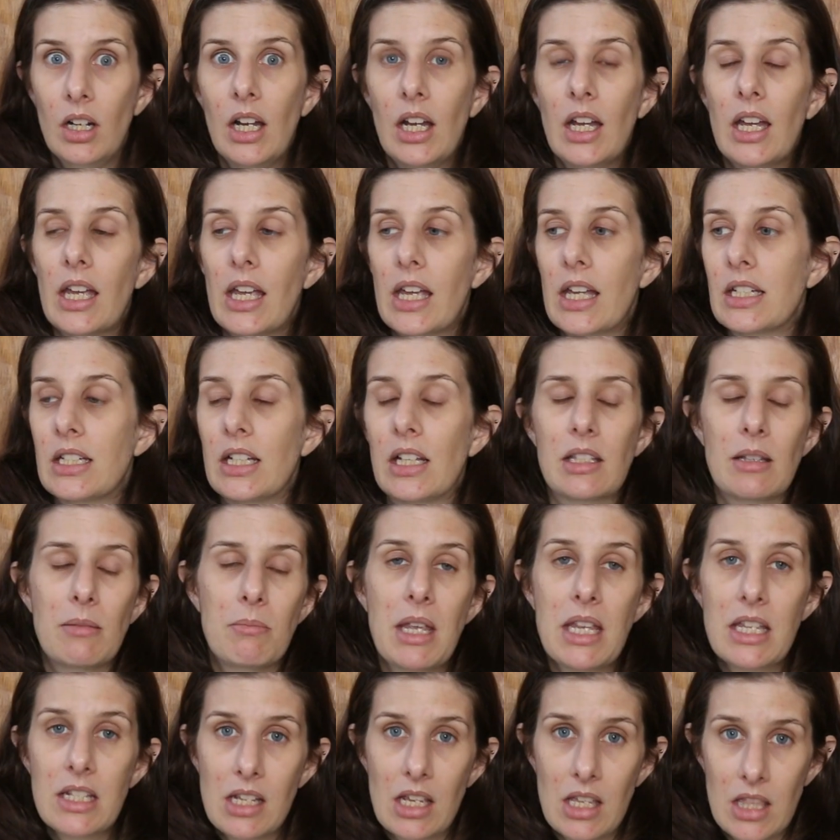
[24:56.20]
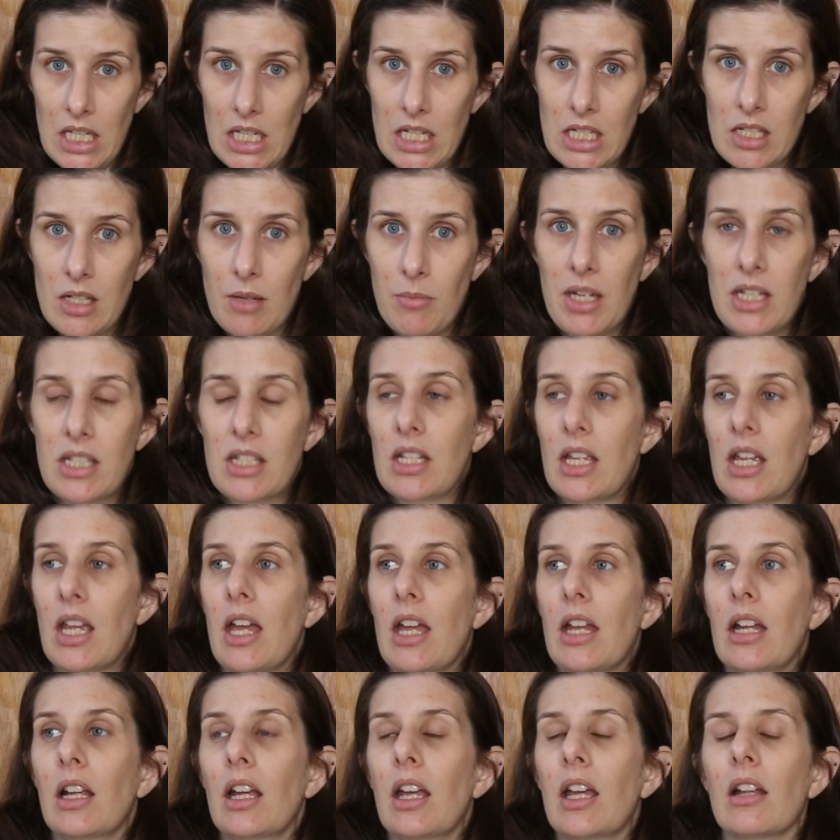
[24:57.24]
It does amazing things to my skin.
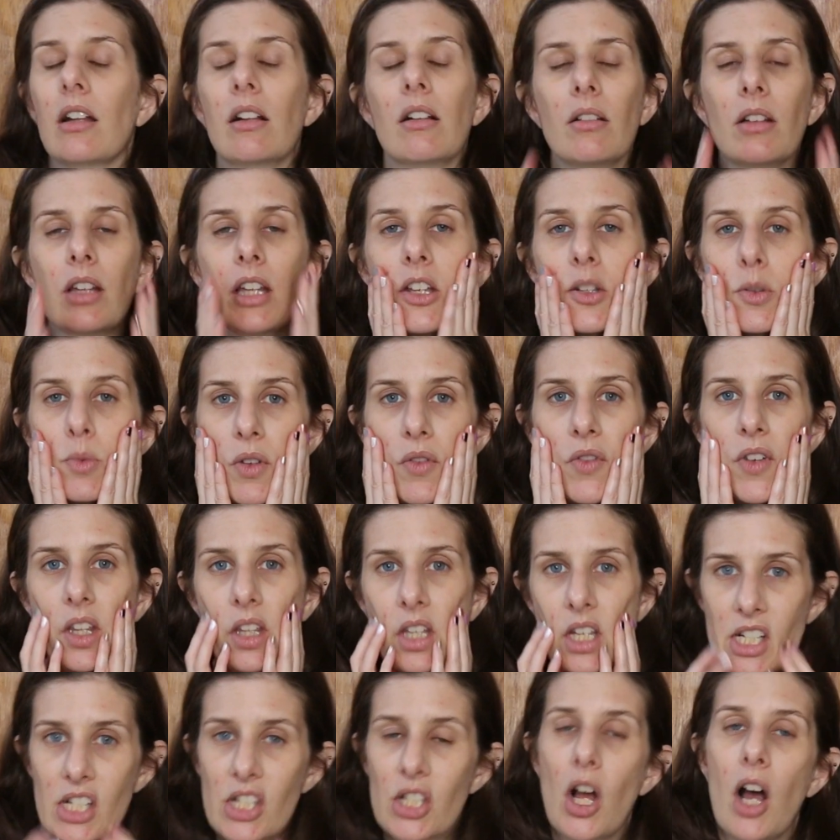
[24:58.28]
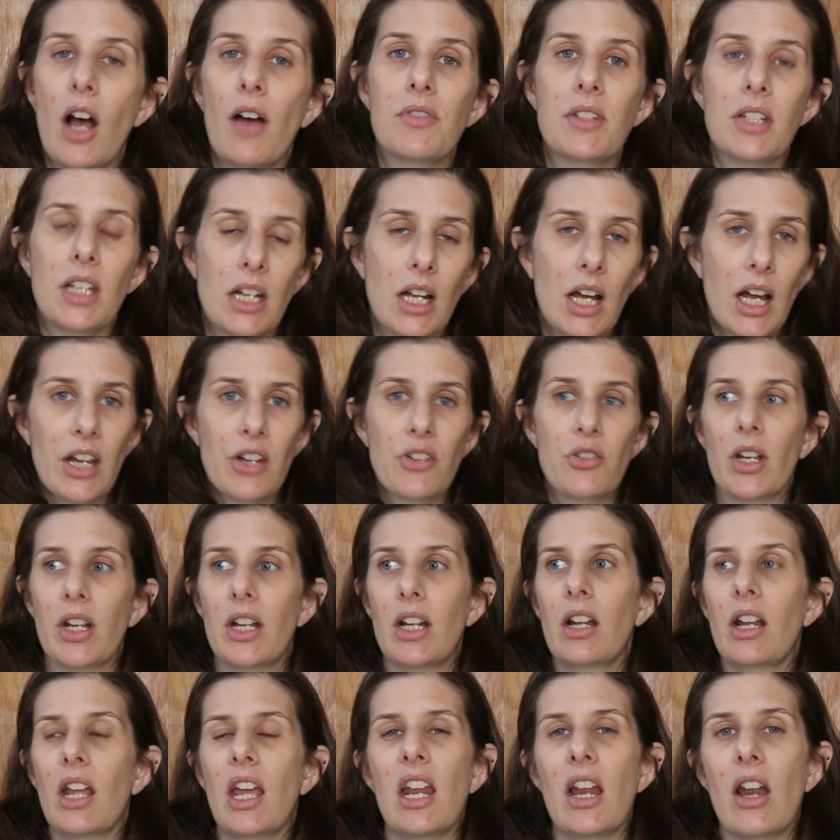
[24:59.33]
It leaves me feeling soft and hydrated
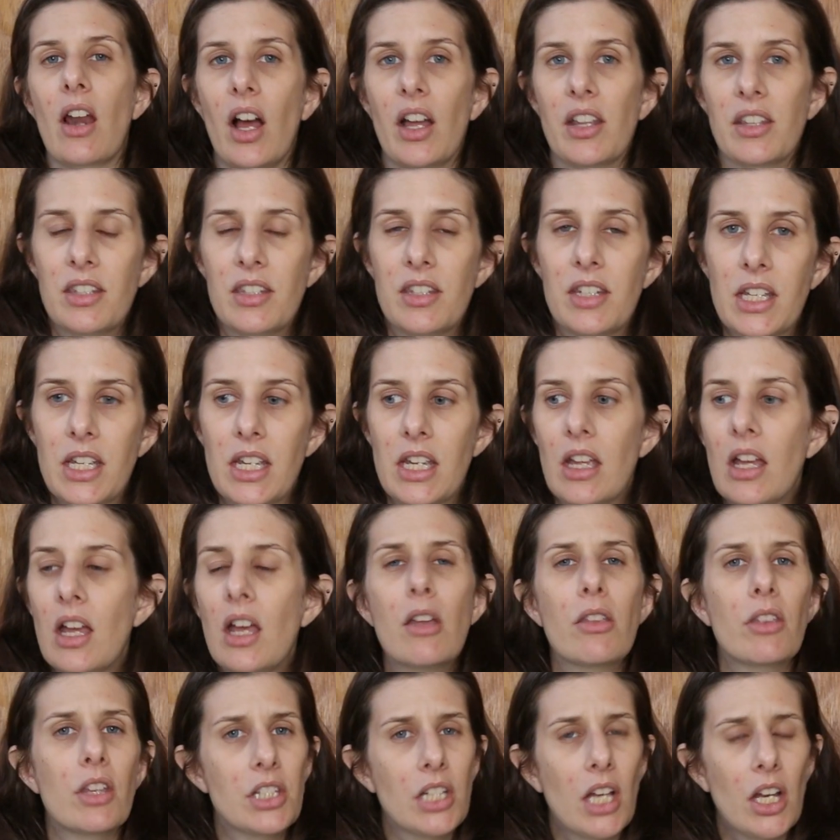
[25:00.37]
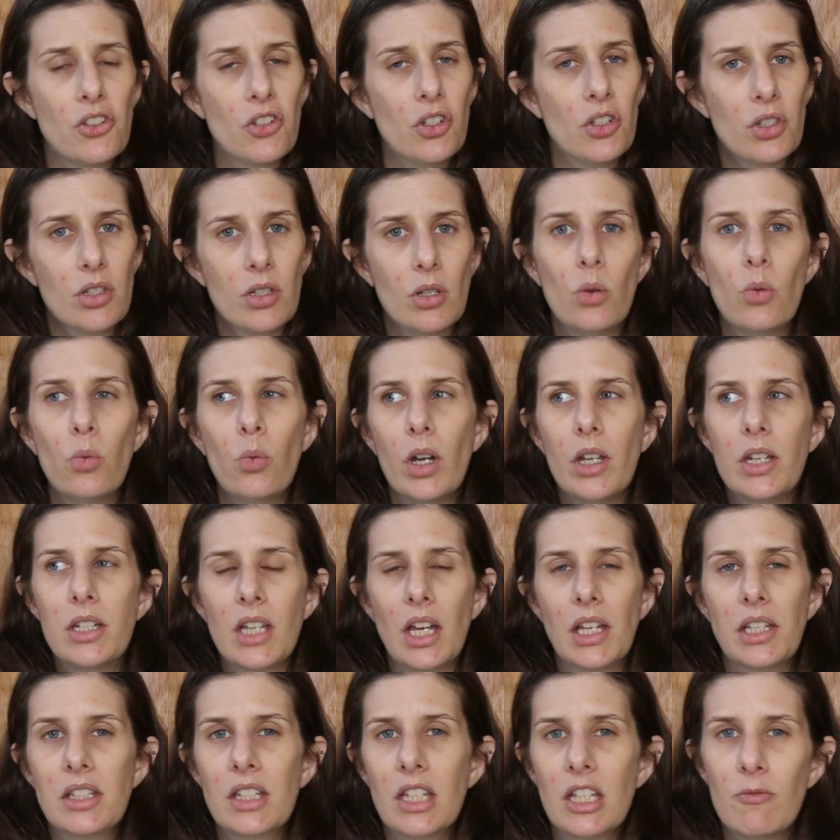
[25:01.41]
and not sticky. The Touch and Soul one
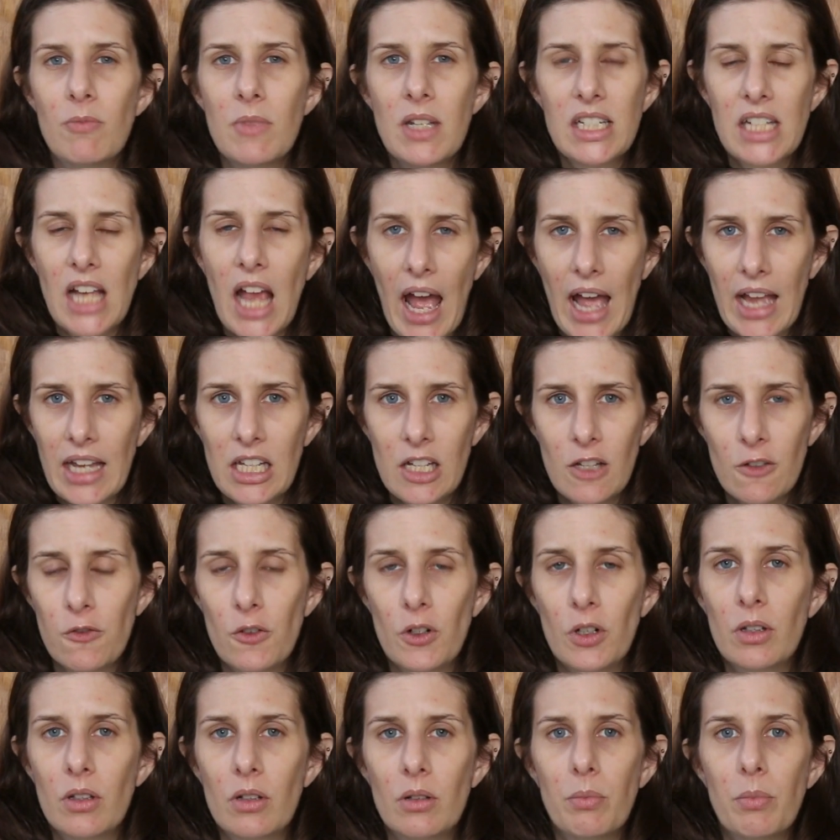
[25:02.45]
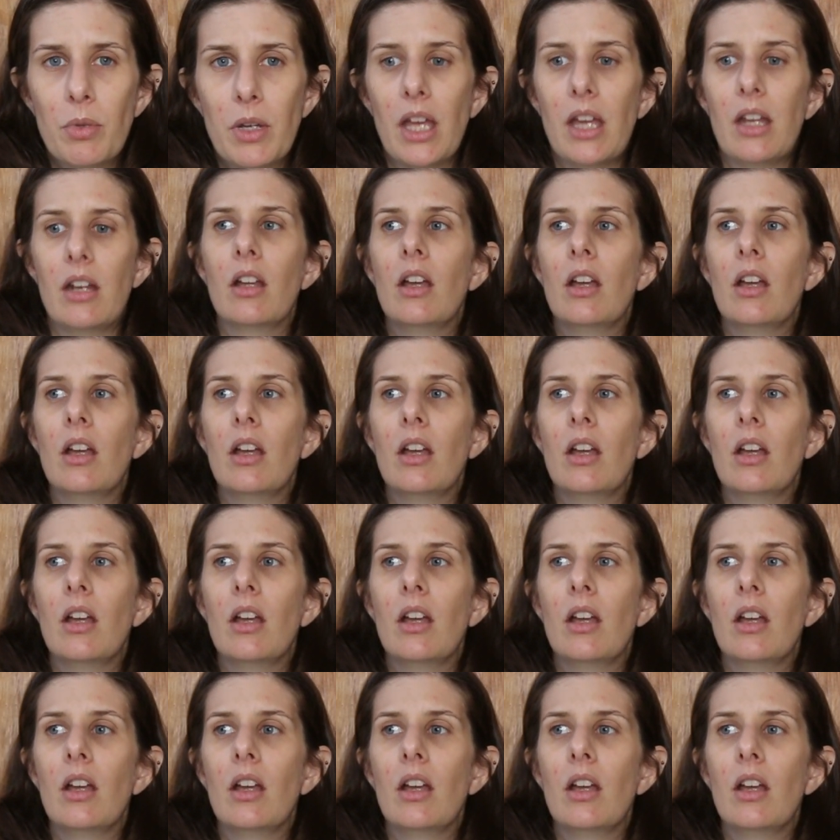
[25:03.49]
does leave me tacky for a little bit,